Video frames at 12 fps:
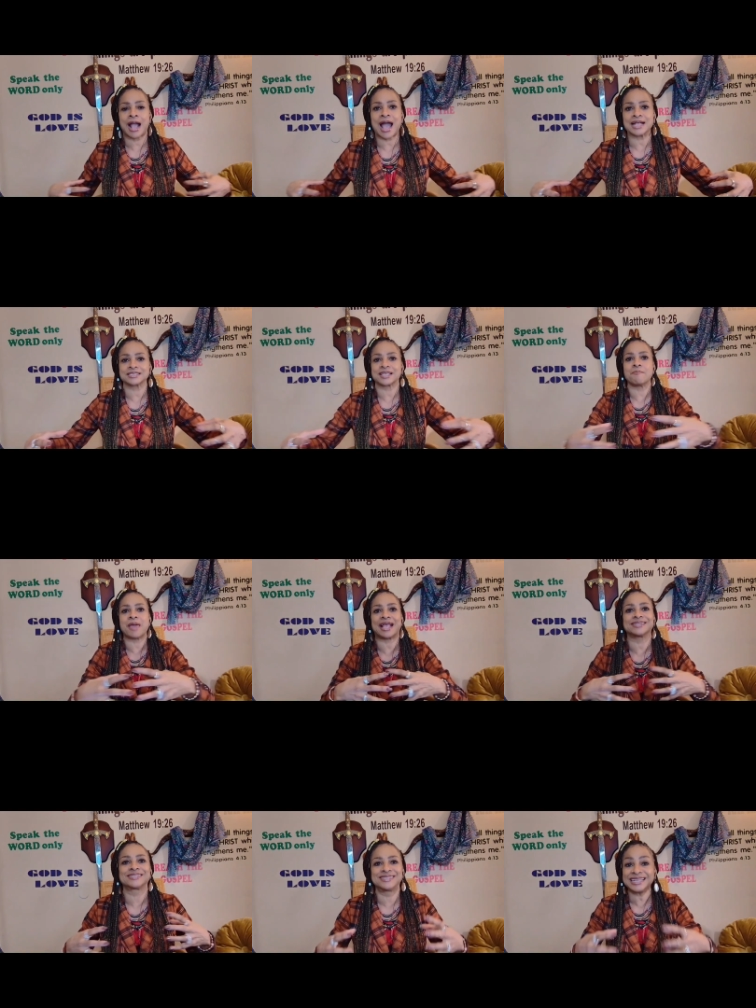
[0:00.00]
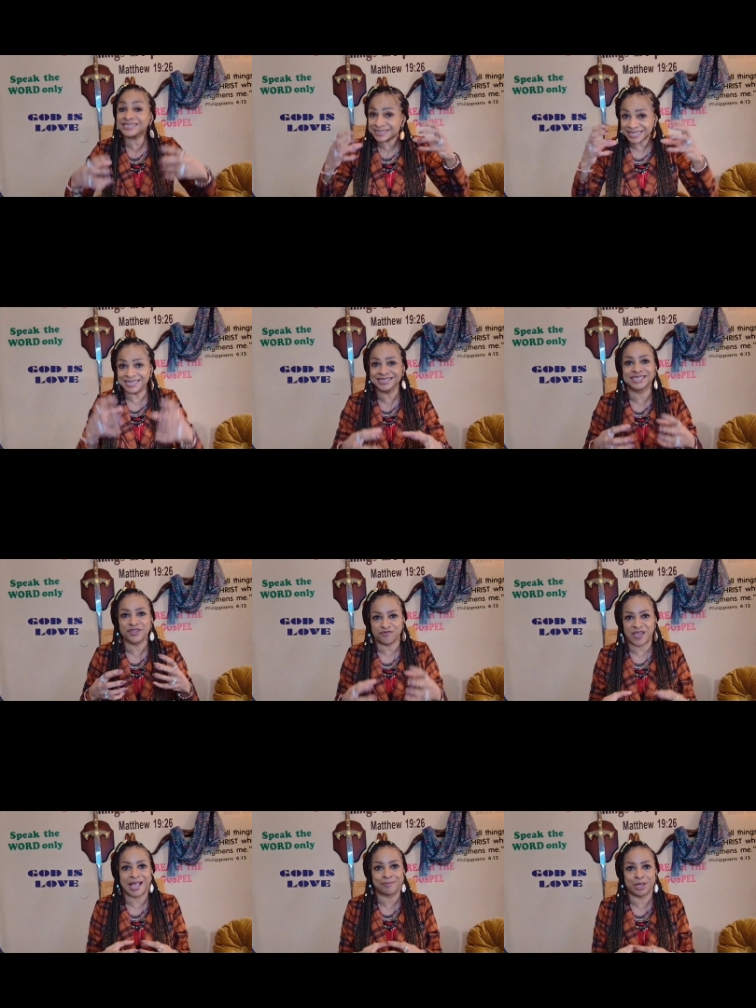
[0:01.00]
God's commands, this is
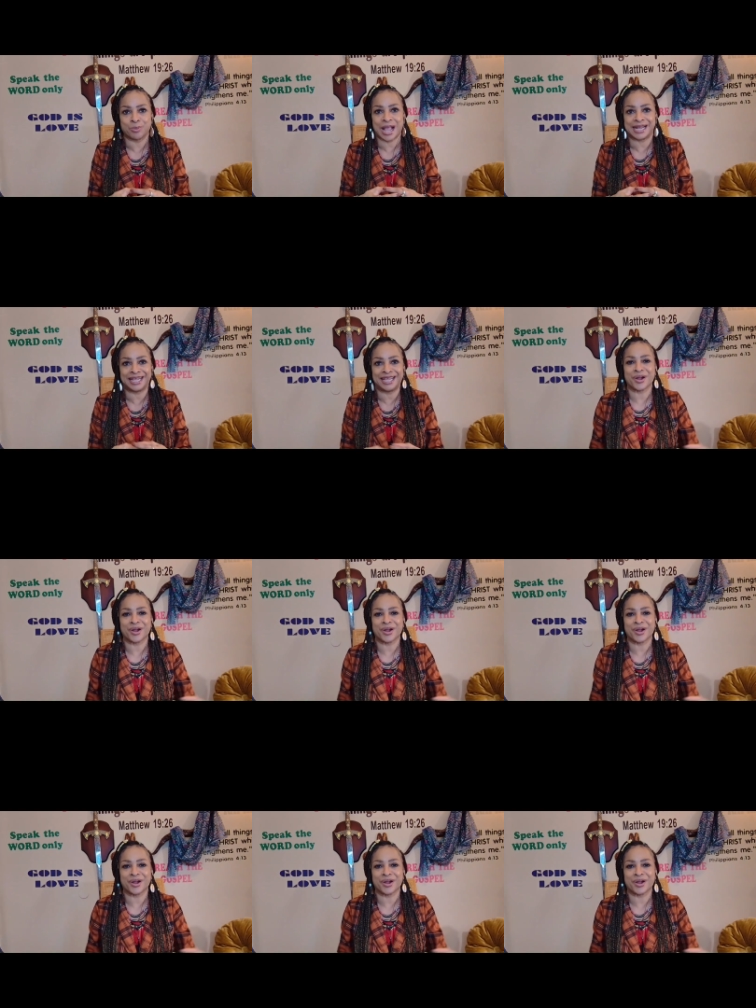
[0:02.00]
the family right